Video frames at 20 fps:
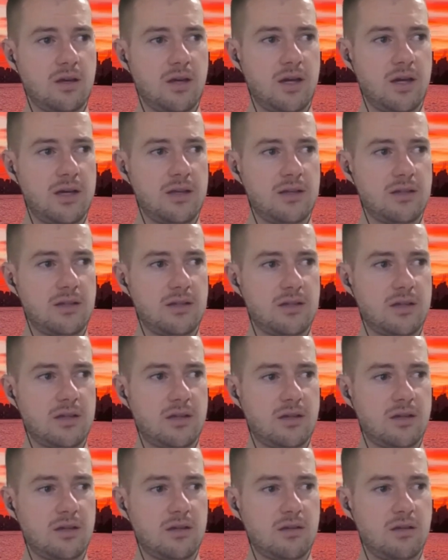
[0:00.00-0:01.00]
and
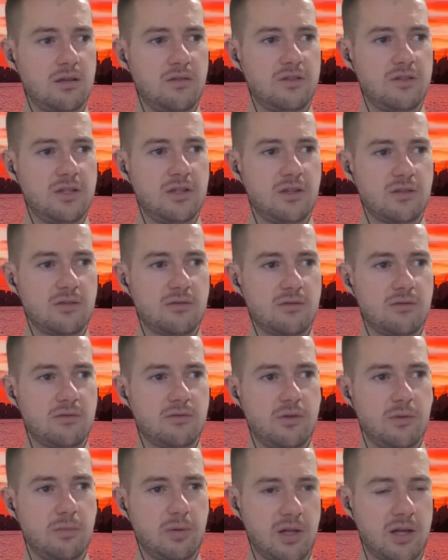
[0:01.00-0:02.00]
uh, if she doesn't
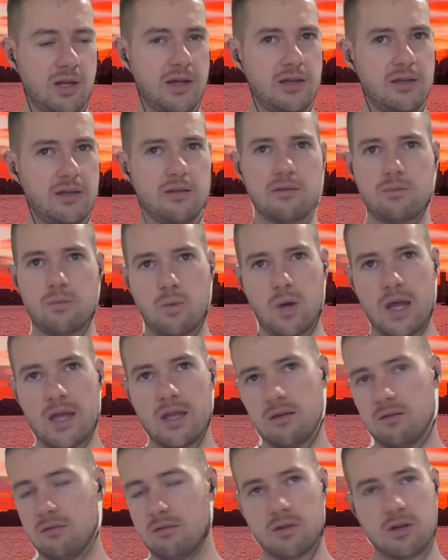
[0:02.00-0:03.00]
reply,
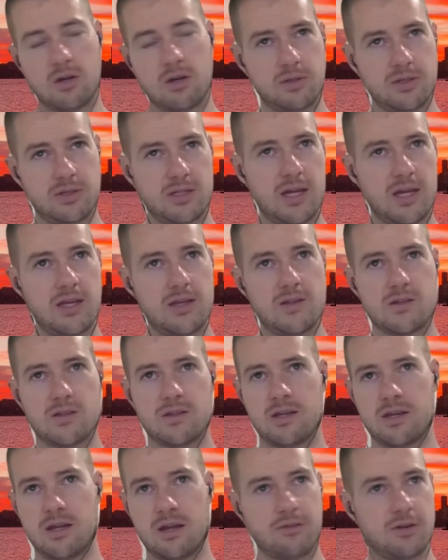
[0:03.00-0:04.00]
wait a couple of days, and
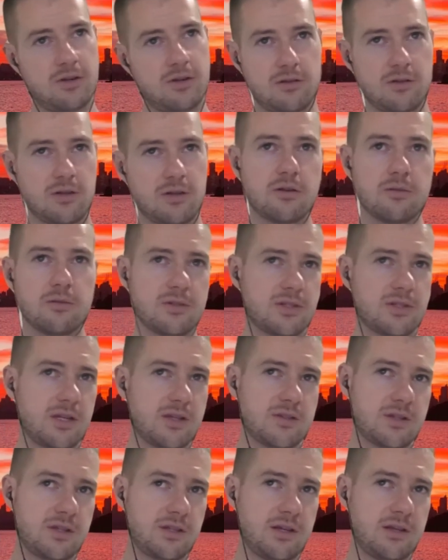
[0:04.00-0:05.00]
then have another go up the
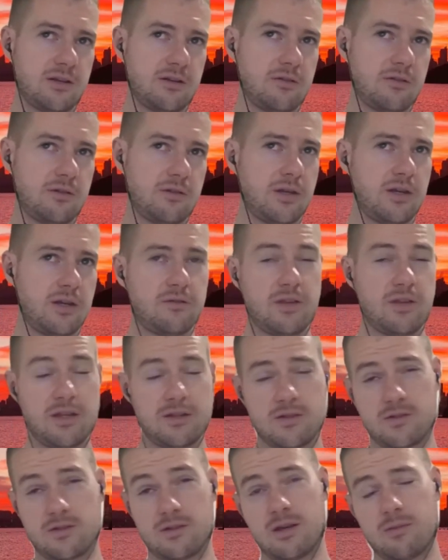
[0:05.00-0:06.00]
texting ladder. And then if that
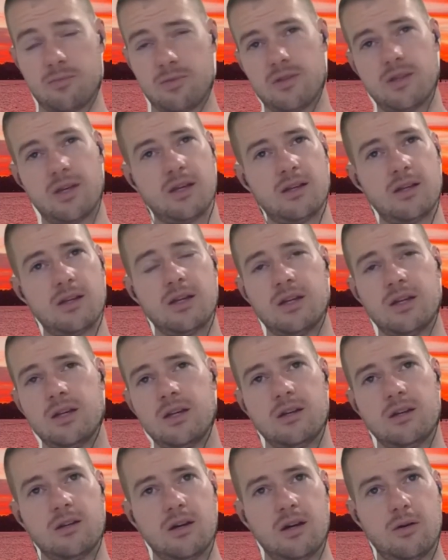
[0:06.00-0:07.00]
doesn't happen, then
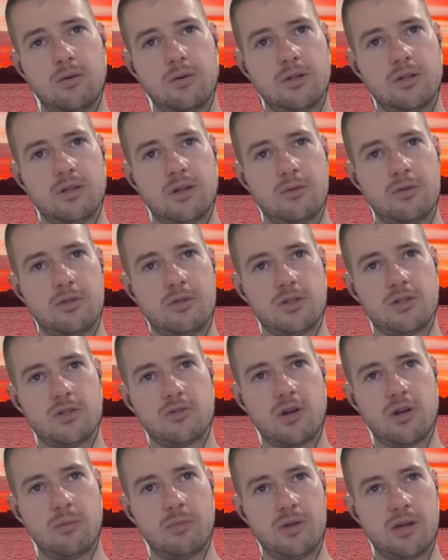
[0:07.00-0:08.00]
I would I would just
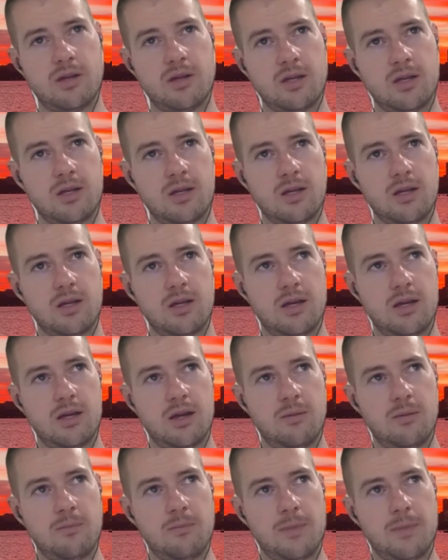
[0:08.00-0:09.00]
drop it.
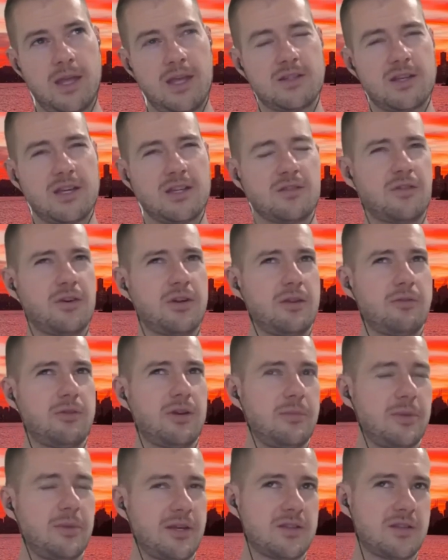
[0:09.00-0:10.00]
Um, it's it's funny
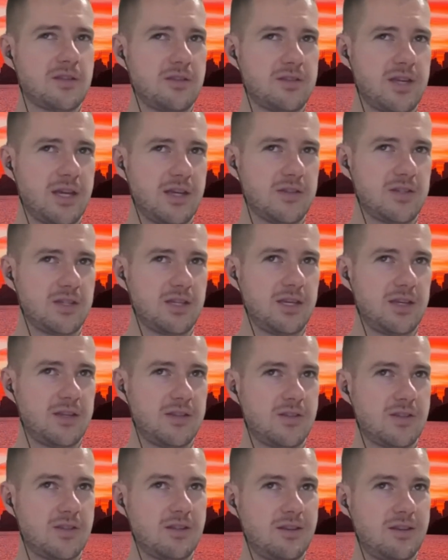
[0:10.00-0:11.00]
really because texting
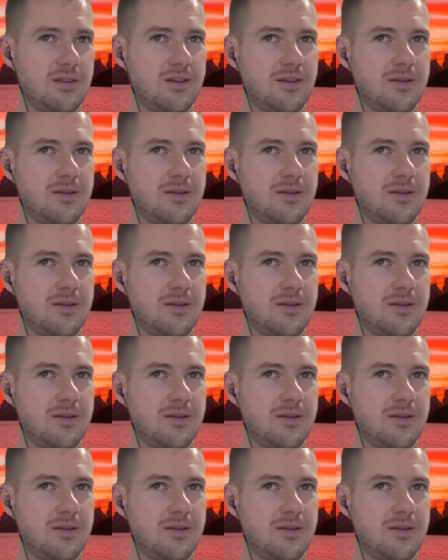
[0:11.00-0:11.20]
is